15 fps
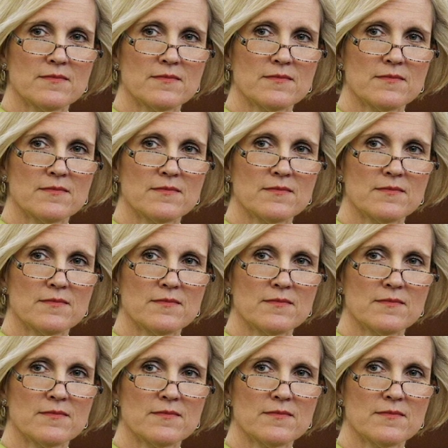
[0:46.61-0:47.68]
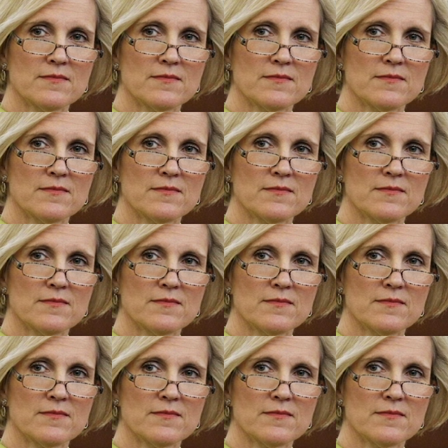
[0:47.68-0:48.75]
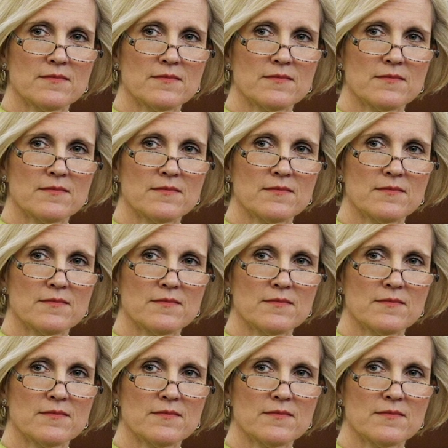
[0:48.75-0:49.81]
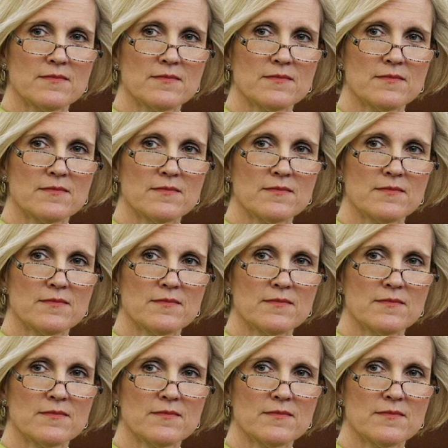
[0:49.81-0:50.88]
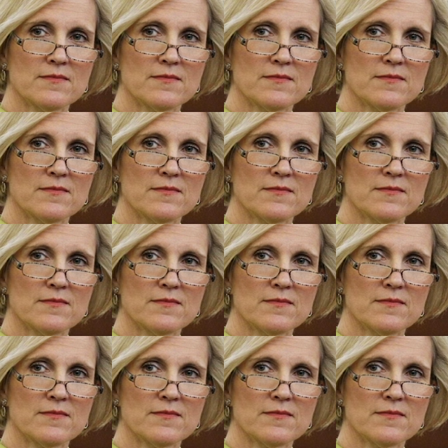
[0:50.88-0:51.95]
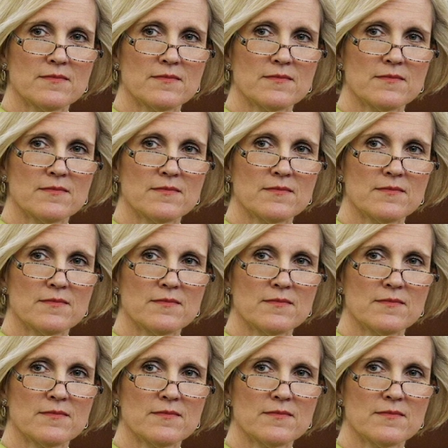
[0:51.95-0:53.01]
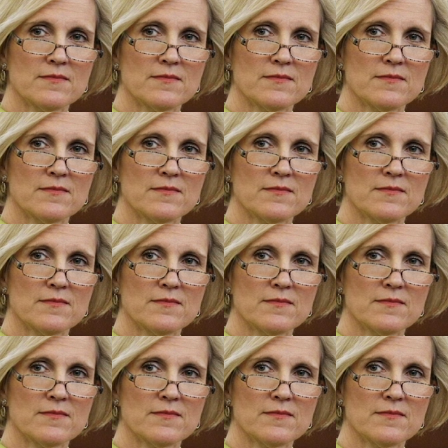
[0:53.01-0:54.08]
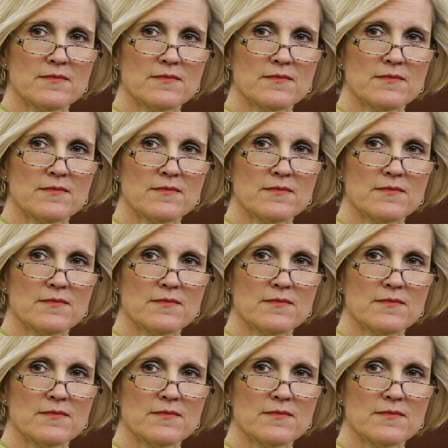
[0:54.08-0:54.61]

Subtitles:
[no speech]